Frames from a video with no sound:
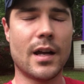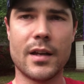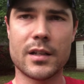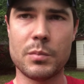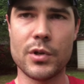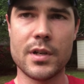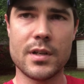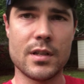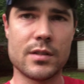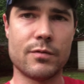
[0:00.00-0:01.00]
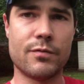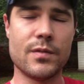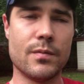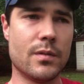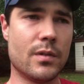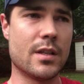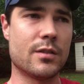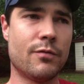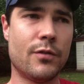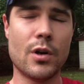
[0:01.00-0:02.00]
I like to put it
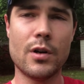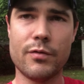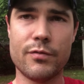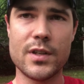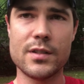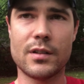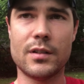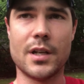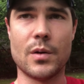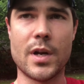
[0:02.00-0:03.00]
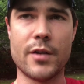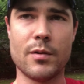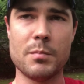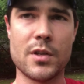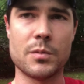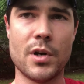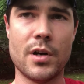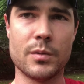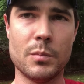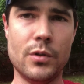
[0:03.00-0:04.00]
as far physically away from me as
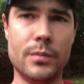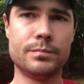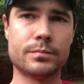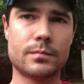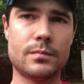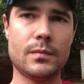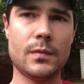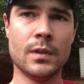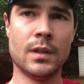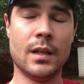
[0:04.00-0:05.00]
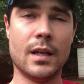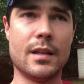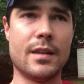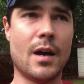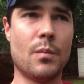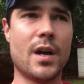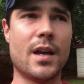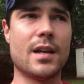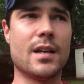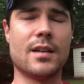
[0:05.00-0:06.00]
possible. And then that
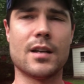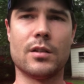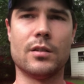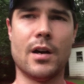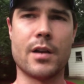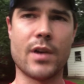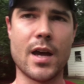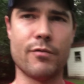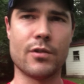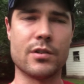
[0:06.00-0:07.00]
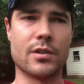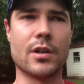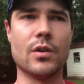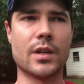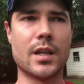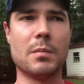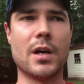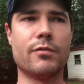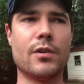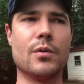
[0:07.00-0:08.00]
way it takes a lot of effort to go get
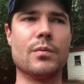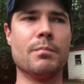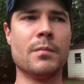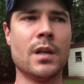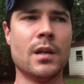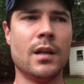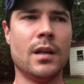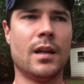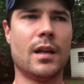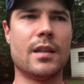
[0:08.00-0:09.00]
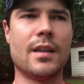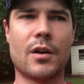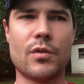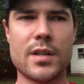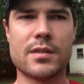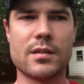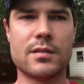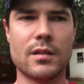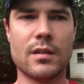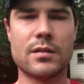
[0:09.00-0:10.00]
my phone. And that creates a
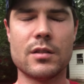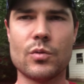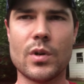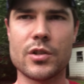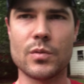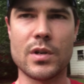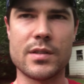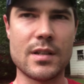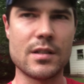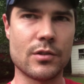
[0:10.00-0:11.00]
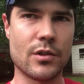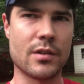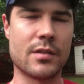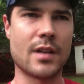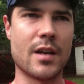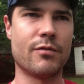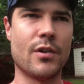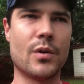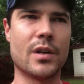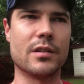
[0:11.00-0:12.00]
situation where it's easier to stay
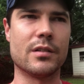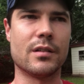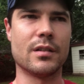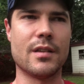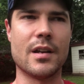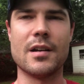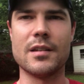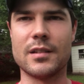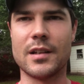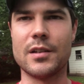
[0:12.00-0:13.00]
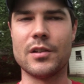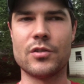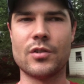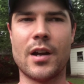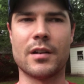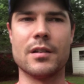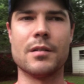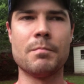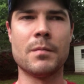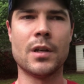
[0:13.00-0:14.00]
focused than it is to get distracted.
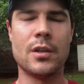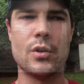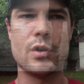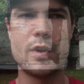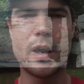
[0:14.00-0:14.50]
You know, if I